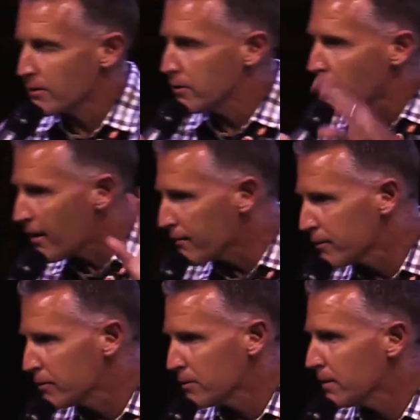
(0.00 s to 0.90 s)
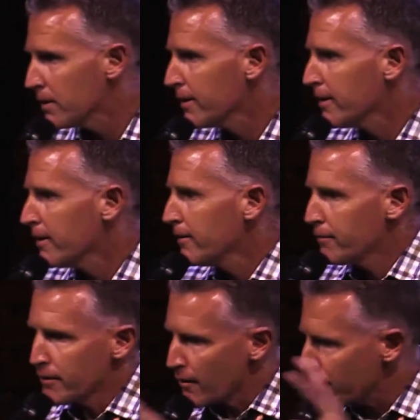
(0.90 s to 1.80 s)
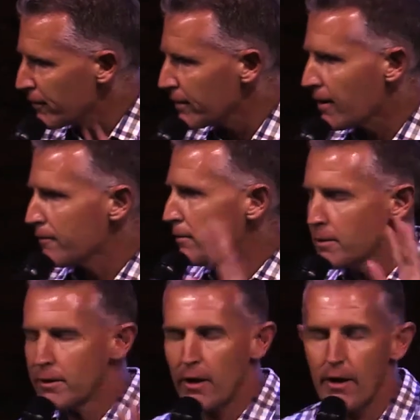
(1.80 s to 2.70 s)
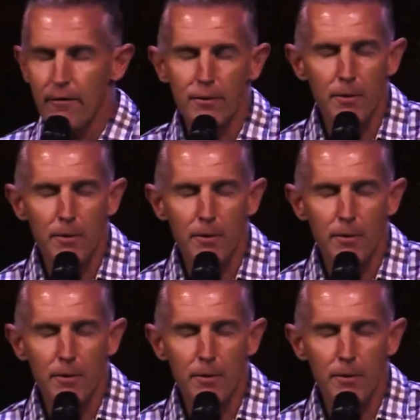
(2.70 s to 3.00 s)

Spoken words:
You don't have to do it. If you don't feel comfortable, you don't have to.